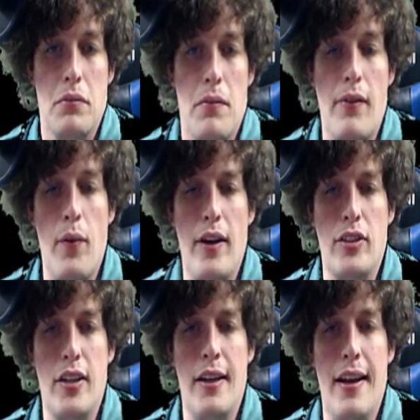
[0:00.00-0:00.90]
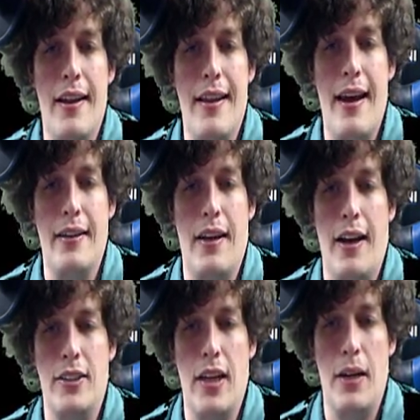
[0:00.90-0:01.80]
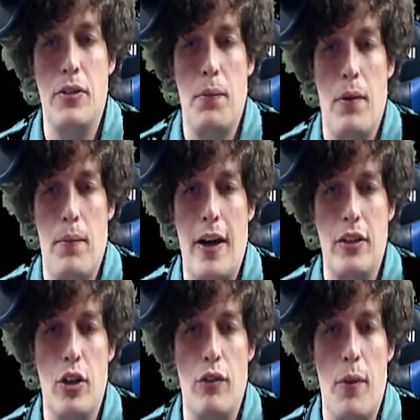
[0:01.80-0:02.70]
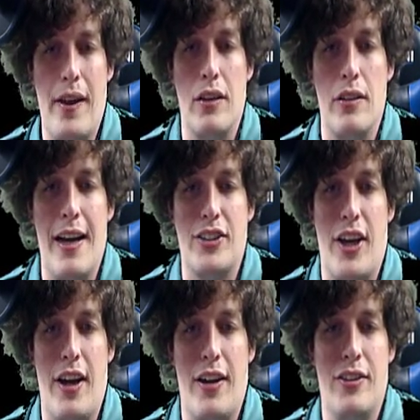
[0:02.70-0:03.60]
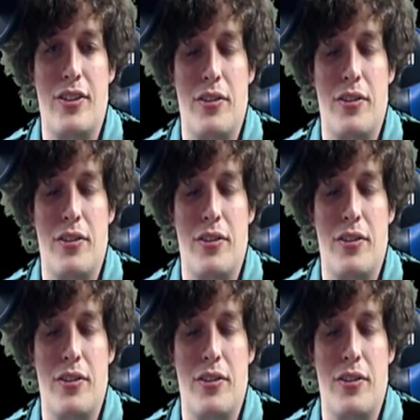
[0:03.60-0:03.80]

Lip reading: Remember when I said that ice types are practically known for being glass cannons?